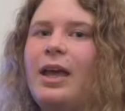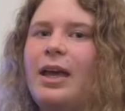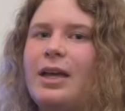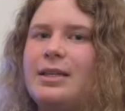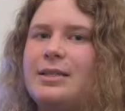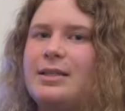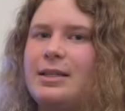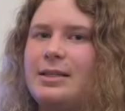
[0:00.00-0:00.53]

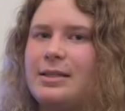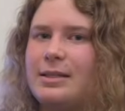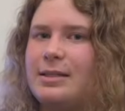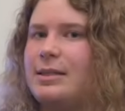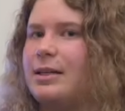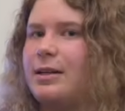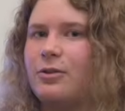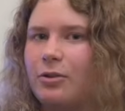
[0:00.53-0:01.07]
Is this a
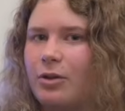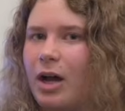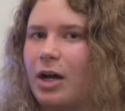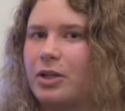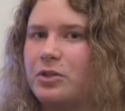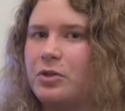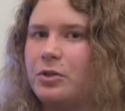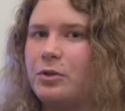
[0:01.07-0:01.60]
cynical
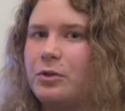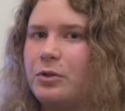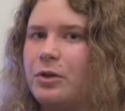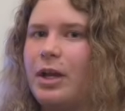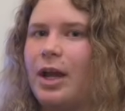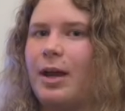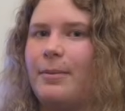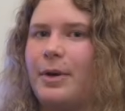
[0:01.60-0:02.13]
cartoon?
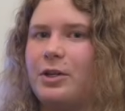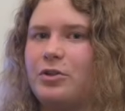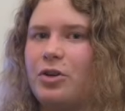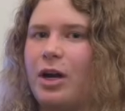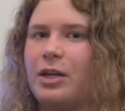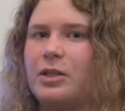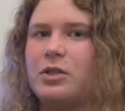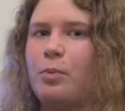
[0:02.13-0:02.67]
Am I
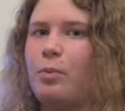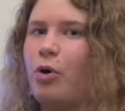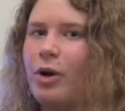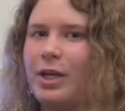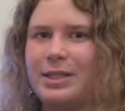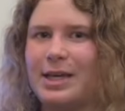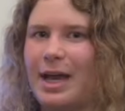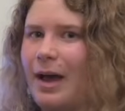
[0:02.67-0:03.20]
trying to
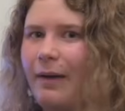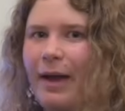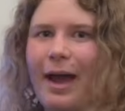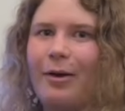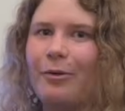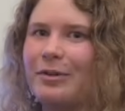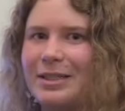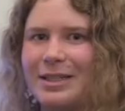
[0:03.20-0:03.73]
point out
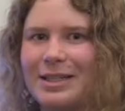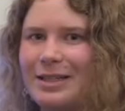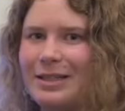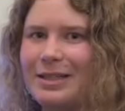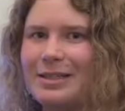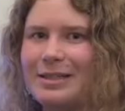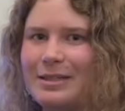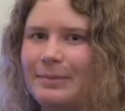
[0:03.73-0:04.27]
how
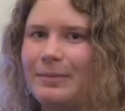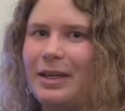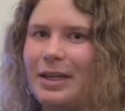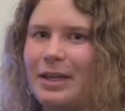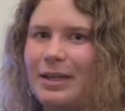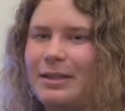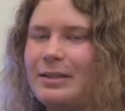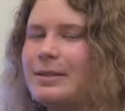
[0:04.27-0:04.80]
ridiculous
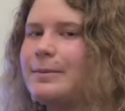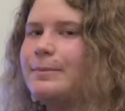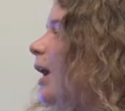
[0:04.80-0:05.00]
something is?